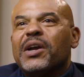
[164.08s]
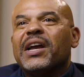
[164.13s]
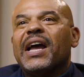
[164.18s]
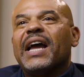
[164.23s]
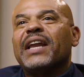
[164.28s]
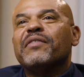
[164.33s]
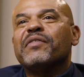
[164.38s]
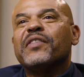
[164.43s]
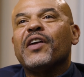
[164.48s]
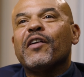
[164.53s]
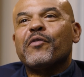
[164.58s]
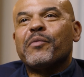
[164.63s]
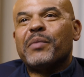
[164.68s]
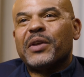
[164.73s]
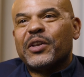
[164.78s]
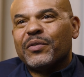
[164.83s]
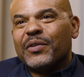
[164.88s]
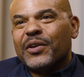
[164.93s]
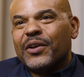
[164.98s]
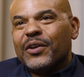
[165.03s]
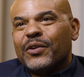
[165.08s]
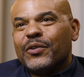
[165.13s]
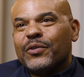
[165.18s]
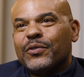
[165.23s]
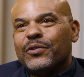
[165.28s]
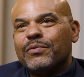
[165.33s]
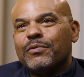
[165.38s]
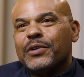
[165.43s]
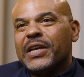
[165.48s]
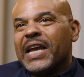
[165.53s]
what kind of government
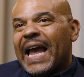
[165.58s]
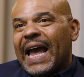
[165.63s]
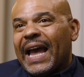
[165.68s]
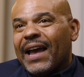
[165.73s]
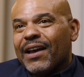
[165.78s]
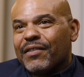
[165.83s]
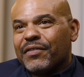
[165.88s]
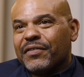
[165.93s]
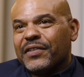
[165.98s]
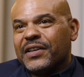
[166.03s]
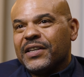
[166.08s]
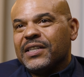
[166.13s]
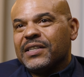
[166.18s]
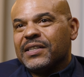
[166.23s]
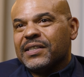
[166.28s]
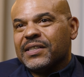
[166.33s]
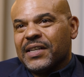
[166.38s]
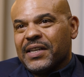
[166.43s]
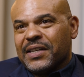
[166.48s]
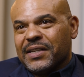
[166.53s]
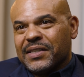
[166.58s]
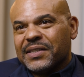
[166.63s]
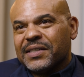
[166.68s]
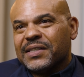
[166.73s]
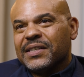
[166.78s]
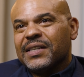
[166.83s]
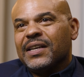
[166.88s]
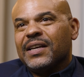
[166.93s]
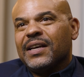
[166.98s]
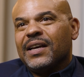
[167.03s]
do we have?" And he says,